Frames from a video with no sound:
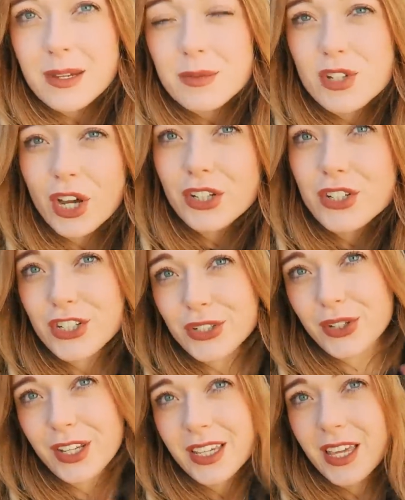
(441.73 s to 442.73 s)
am done
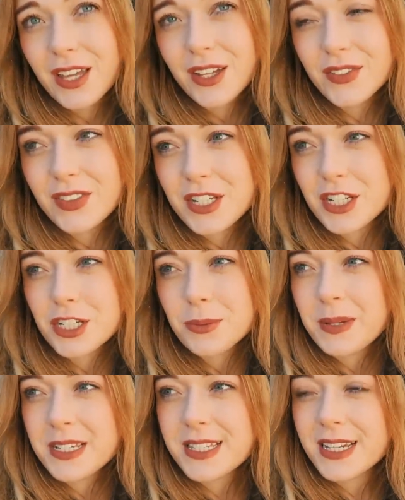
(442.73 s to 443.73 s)
shooting vintage
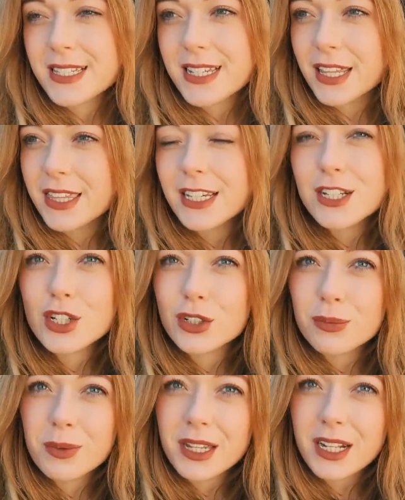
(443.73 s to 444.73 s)
pieces. I think it
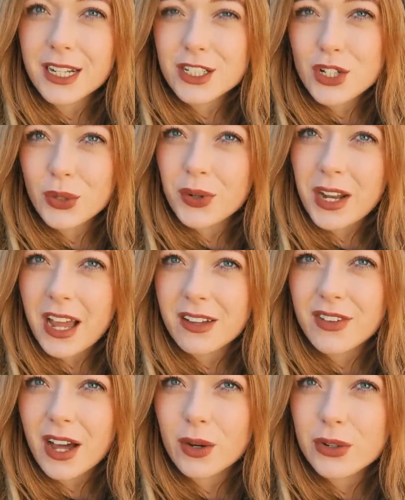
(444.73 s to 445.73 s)
took me like
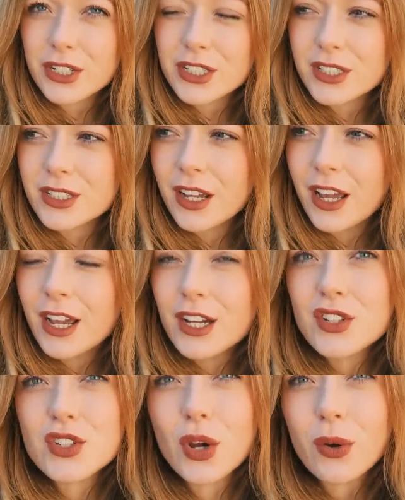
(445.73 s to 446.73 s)
2.5 hours.
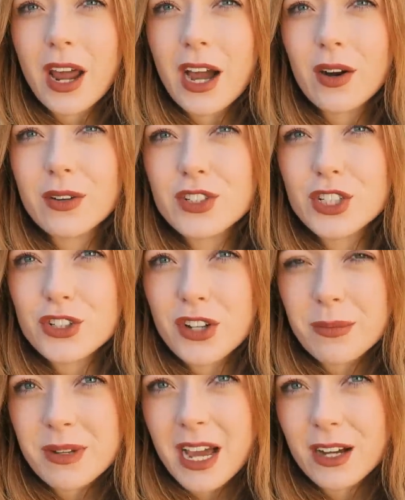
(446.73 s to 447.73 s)
So now I've just
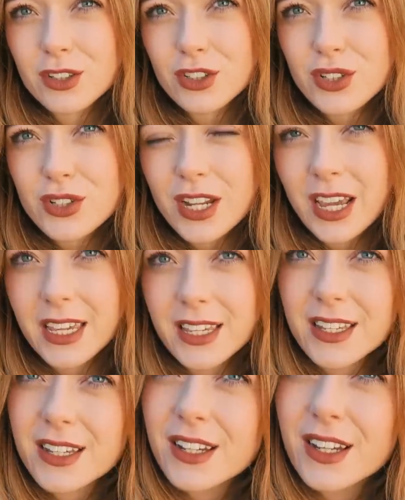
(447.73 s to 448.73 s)
jumped out to
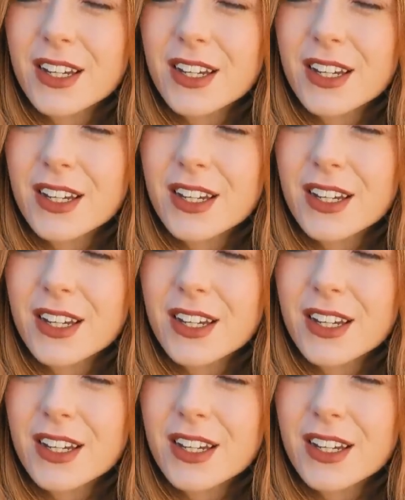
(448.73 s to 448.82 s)
take